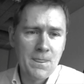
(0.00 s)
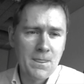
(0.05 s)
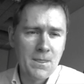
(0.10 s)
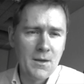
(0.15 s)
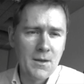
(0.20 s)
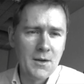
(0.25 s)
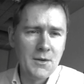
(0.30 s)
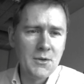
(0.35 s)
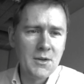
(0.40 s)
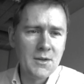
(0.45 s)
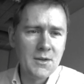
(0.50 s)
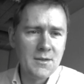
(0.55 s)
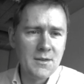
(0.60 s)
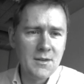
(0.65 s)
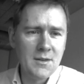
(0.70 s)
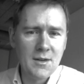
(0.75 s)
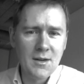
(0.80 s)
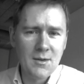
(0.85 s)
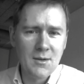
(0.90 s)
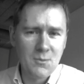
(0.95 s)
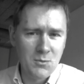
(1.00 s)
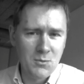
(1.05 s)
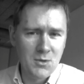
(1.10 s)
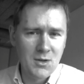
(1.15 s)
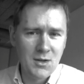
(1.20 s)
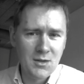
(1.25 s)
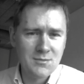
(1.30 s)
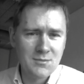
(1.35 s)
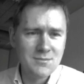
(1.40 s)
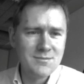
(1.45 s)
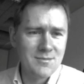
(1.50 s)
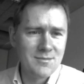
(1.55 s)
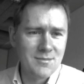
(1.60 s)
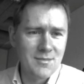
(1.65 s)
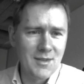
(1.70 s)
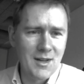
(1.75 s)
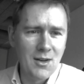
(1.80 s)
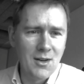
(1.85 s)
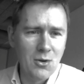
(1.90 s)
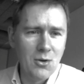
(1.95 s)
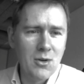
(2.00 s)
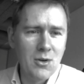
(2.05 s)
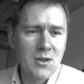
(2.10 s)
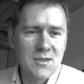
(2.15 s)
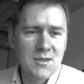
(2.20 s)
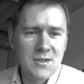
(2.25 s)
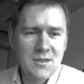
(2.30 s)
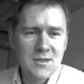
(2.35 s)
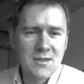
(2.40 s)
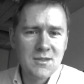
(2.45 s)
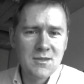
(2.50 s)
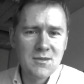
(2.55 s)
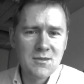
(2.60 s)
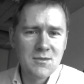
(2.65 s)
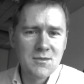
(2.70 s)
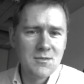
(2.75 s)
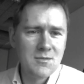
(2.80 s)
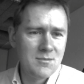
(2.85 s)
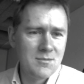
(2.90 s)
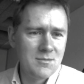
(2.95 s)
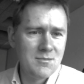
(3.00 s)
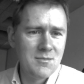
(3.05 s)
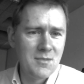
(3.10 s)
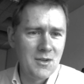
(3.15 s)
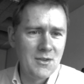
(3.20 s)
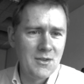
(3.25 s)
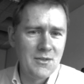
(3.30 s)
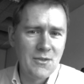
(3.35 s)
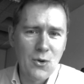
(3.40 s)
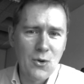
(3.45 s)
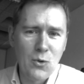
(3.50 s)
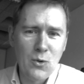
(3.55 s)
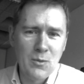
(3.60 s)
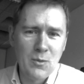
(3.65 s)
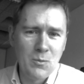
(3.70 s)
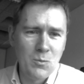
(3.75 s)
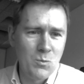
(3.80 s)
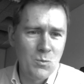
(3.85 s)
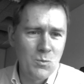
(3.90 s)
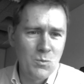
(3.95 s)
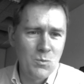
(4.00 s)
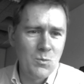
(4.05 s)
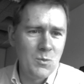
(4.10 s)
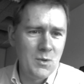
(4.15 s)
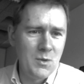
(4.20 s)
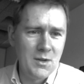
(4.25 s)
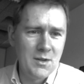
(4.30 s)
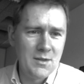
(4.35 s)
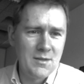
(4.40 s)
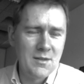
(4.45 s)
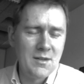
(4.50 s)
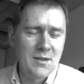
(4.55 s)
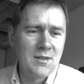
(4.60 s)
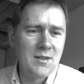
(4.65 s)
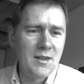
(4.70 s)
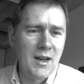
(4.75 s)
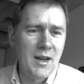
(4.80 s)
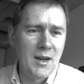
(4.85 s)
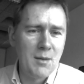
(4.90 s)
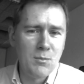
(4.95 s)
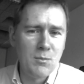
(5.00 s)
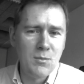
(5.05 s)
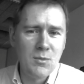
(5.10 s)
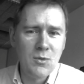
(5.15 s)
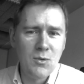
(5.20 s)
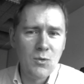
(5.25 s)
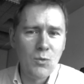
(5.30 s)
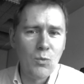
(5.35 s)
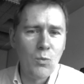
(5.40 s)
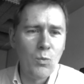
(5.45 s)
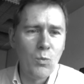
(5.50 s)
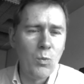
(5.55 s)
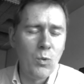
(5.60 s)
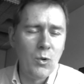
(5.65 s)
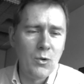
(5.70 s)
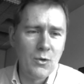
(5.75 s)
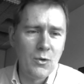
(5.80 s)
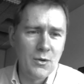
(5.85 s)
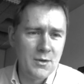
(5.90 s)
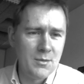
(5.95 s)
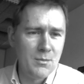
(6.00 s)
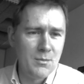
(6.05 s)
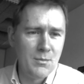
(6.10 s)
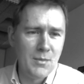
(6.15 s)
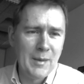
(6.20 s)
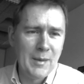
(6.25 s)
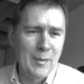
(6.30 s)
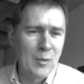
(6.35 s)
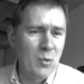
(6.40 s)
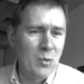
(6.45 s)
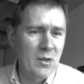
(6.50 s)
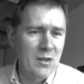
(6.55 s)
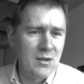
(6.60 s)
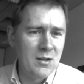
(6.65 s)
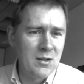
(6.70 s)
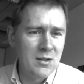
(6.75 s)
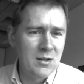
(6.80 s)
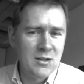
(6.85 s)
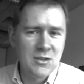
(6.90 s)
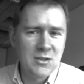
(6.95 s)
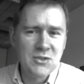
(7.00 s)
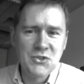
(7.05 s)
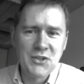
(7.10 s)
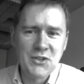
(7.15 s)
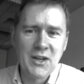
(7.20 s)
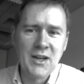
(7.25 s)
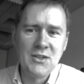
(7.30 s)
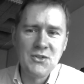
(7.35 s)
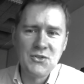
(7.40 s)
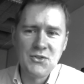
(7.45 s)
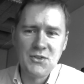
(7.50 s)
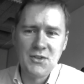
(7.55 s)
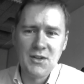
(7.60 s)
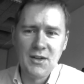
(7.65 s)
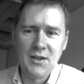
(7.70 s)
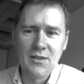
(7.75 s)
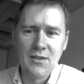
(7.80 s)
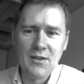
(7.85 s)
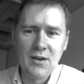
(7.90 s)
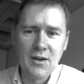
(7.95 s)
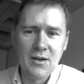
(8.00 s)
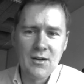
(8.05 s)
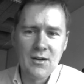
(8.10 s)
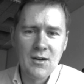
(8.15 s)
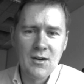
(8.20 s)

And you can see that, well, that looks as though it is the same word, maybe with a little change in there.